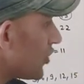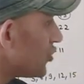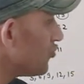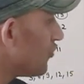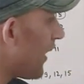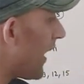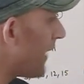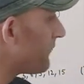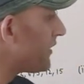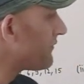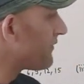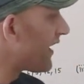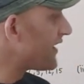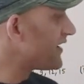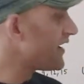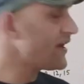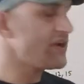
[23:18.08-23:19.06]
You have
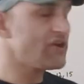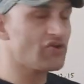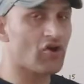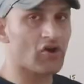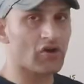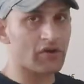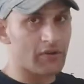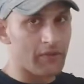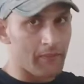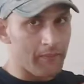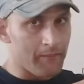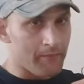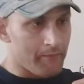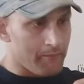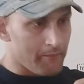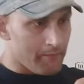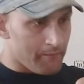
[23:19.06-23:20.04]
divided
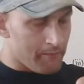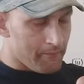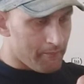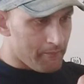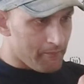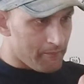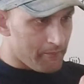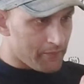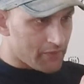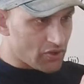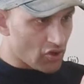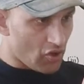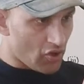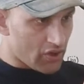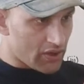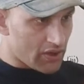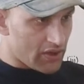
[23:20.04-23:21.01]

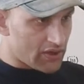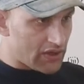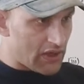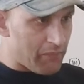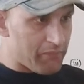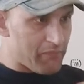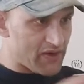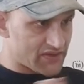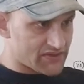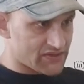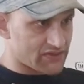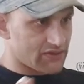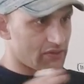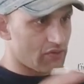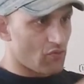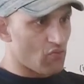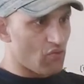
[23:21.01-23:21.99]
your numbers
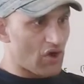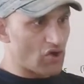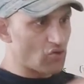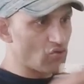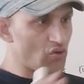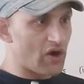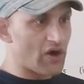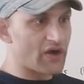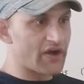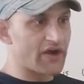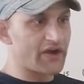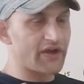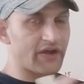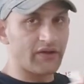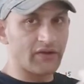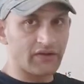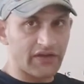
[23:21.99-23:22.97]
1 to
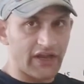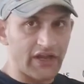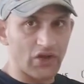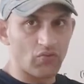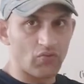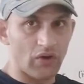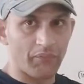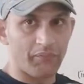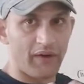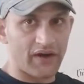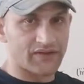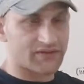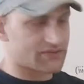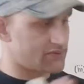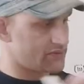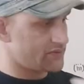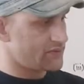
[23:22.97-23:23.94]
100 in 10 equal
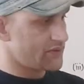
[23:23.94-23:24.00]
parts.